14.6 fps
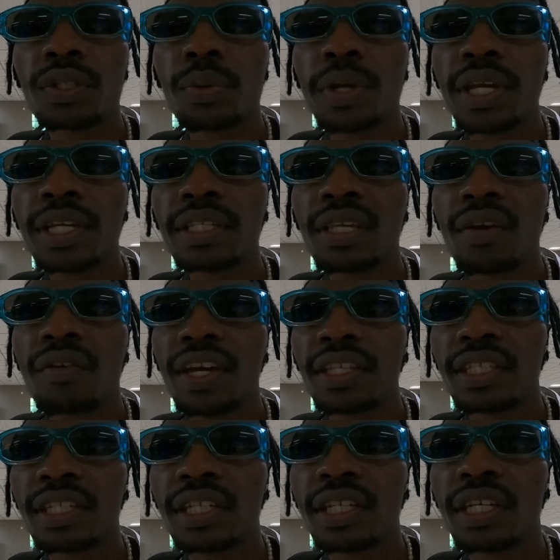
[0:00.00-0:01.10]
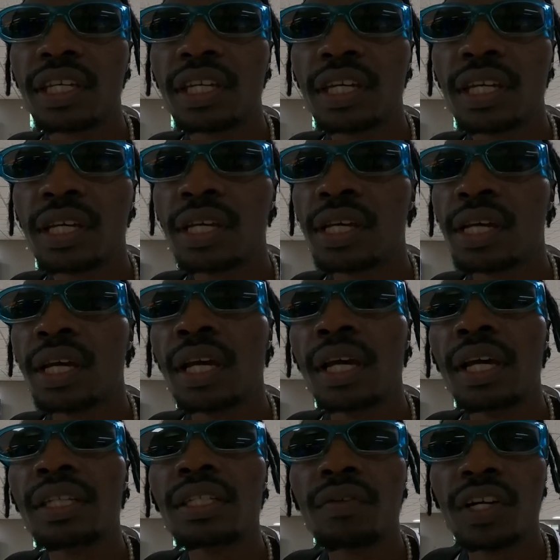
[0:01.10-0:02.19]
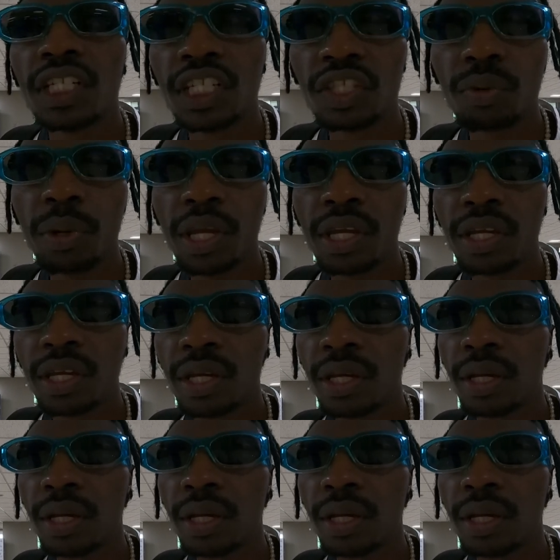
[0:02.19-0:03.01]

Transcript: 370 73